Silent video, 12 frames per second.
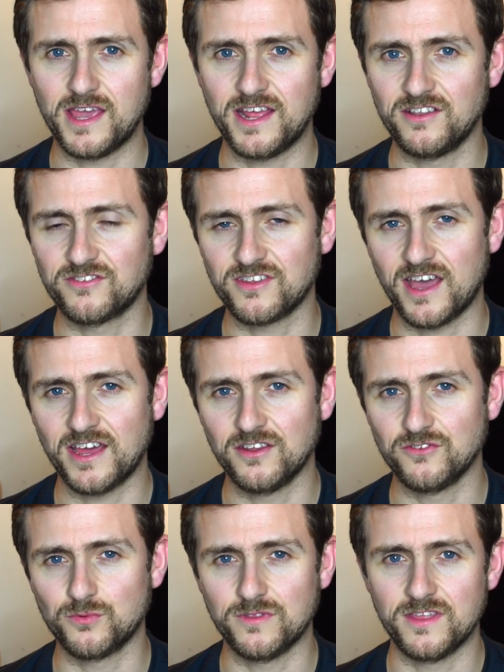
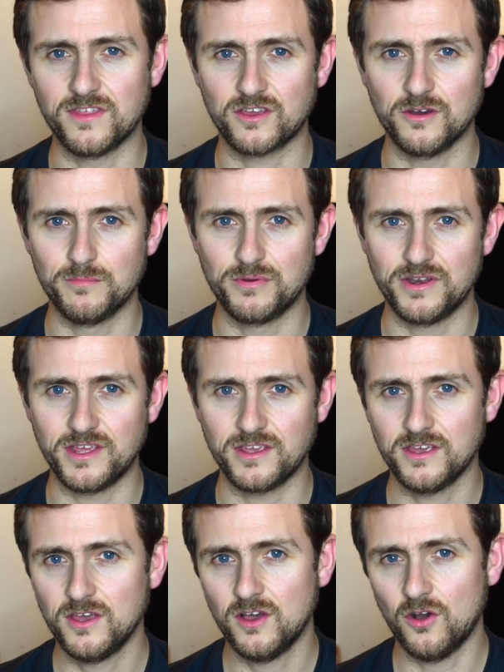insiders within the
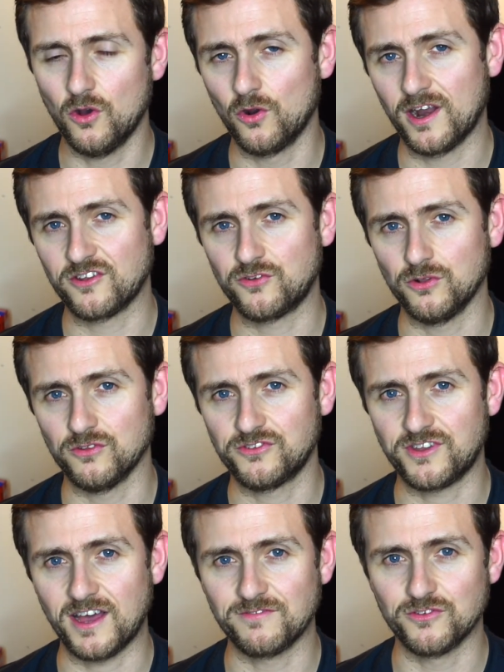company or actual
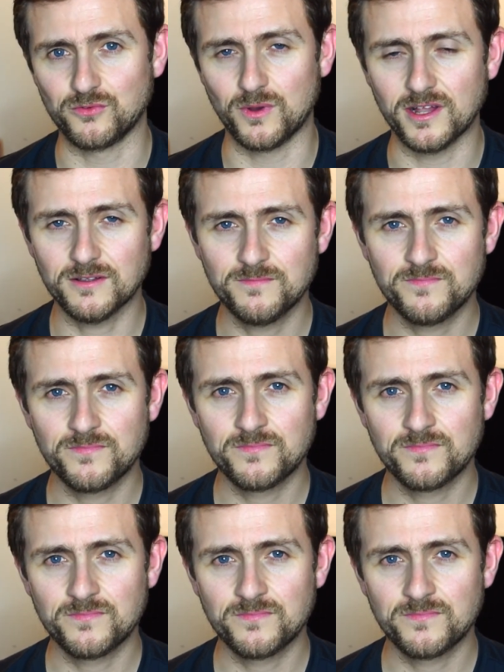staff as well.